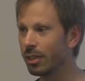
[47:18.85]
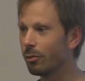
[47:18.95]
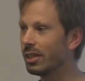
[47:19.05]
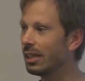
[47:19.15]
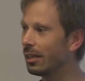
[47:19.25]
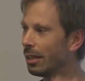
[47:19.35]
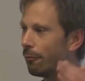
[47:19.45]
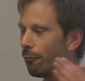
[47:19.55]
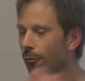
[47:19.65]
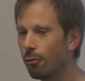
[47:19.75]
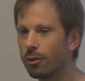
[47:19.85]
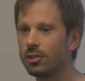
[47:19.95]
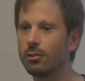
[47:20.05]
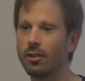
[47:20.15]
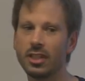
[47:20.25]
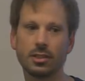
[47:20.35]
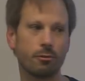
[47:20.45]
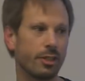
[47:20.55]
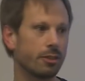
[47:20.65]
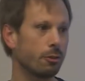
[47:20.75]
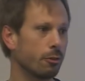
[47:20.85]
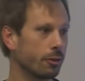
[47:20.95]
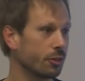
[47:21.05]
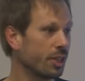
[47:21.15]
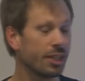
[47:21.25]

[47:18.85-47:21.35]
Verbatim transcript: we enforce all these strict rules